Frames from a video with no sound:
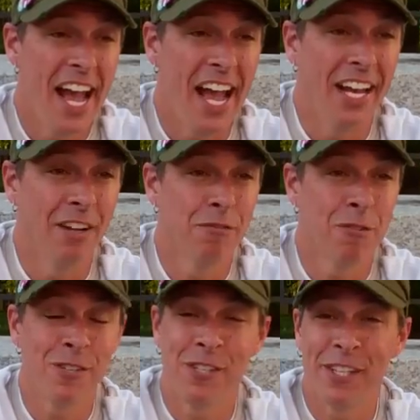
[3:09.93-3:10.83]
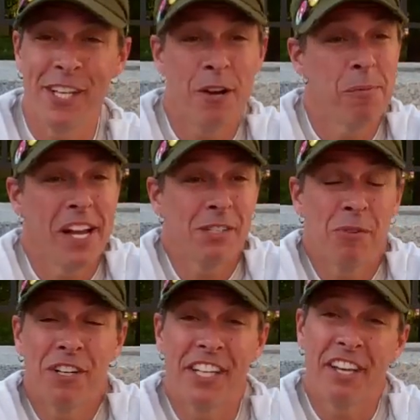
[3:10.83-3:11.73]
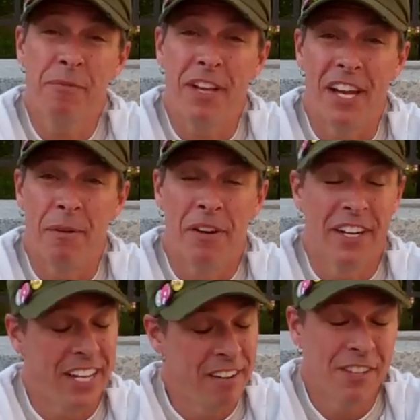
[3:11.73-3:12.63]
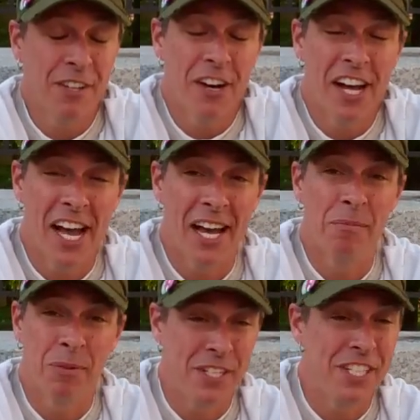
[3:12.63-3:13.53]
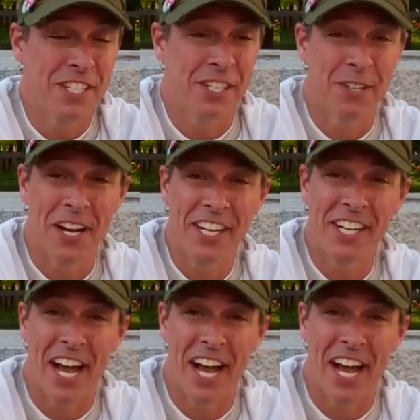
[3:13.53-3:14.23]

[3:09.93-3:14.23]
and unfortunately no banks wanted to give me any money, even though I had pretty decent credit.